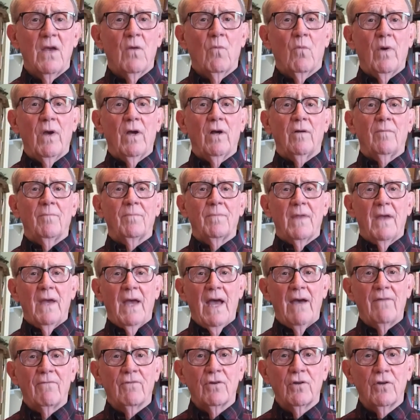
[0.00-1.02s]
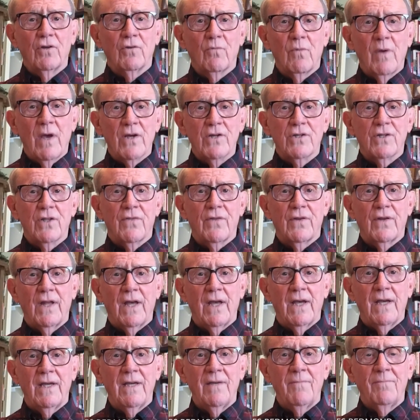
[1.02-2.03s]
Well, have a good rest of the
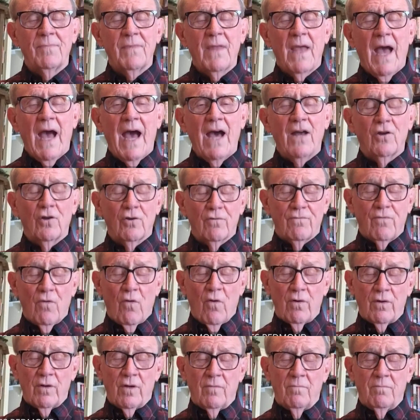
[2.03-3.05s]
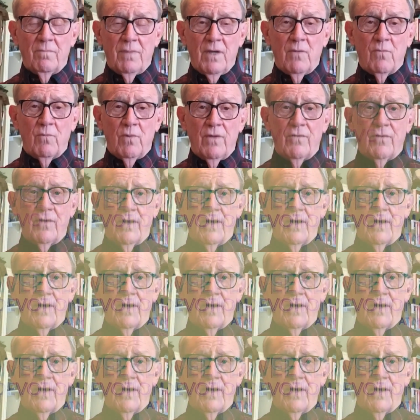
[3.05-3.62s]
day. I look forward to being with